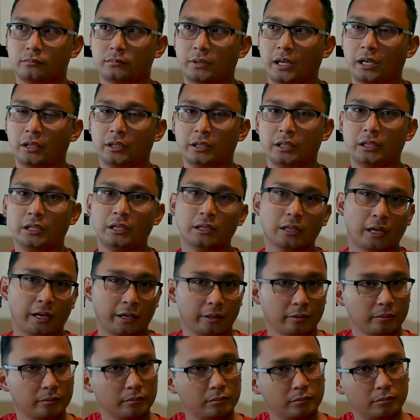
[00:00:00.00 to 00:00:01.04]
LED
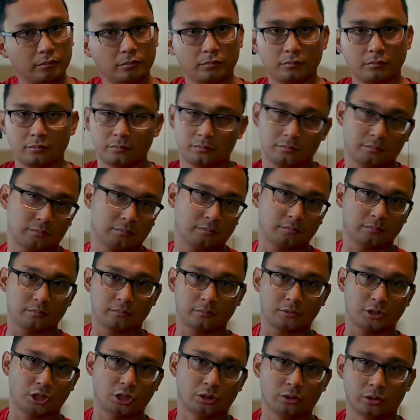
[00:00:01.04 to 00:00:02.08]
light
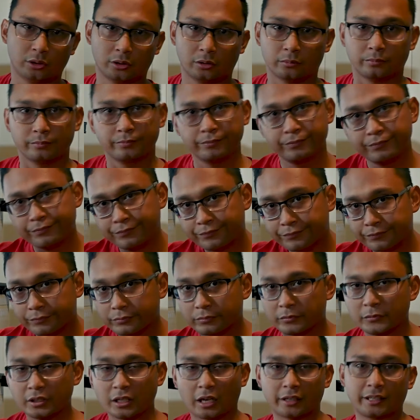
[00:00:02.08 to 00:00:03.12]
to, you know,
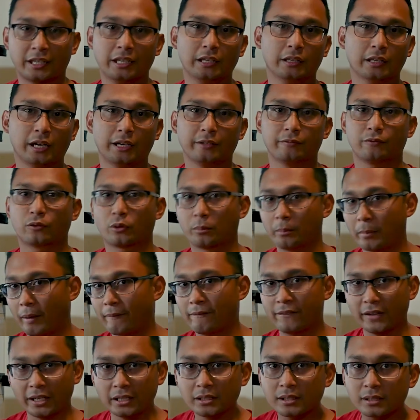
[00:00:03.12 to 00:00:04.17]
a key light for my
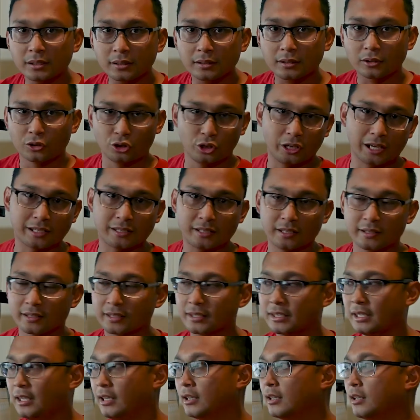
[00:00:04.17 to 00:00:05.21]
face so you guys can
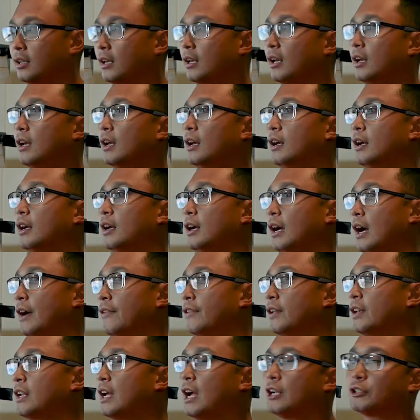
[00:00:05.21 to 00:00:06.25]
see it, and
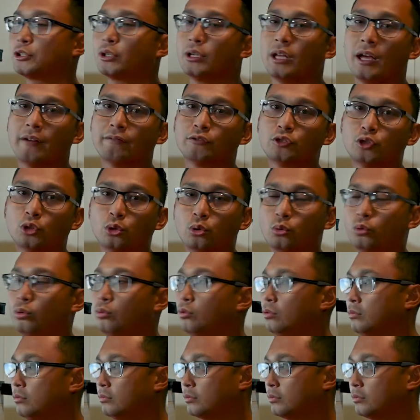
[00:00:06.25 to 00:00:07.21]
then I actually have 2